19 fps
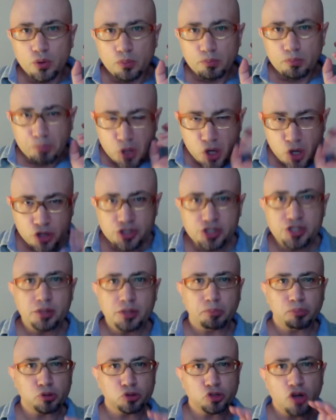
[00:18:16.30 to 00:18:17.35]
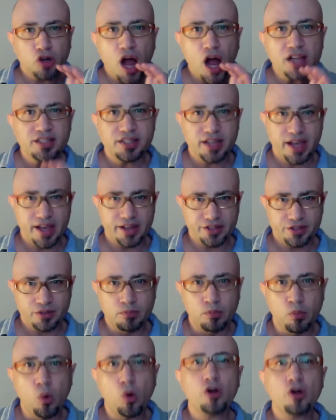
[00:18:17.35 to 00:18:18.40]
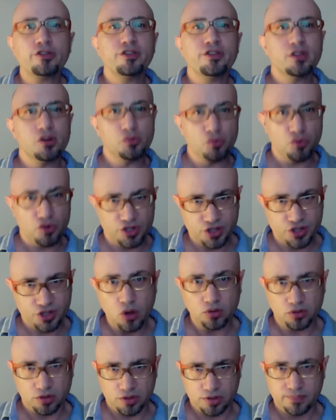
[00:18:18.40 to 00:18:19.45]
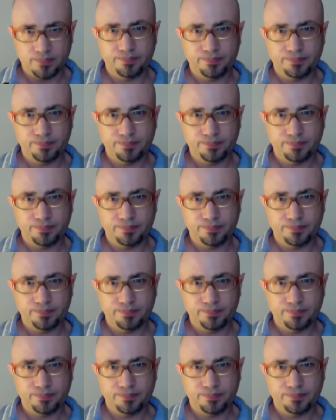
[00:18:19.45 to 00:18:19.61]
push the process more than the result.